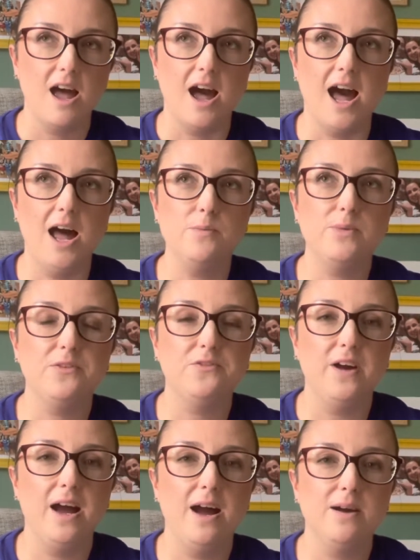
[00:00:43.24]
and we
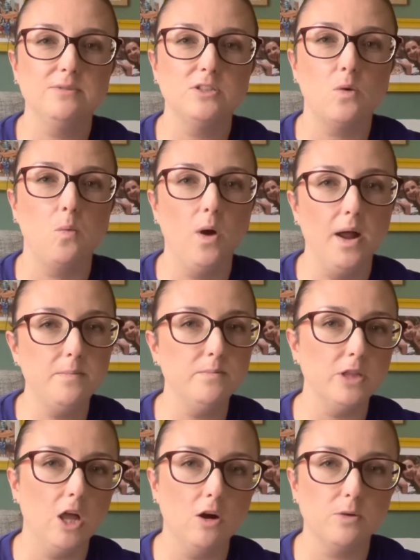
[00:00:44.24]
found one
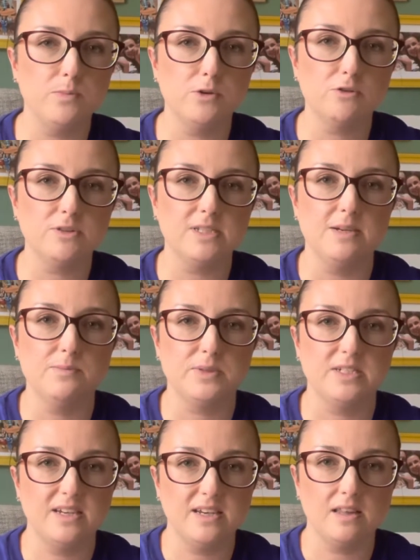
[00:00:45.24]
blog post in
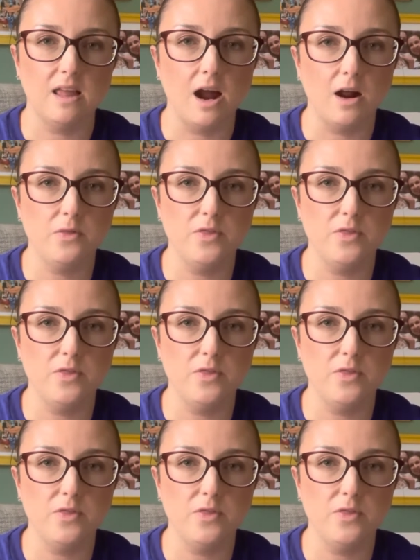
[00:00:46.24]
particular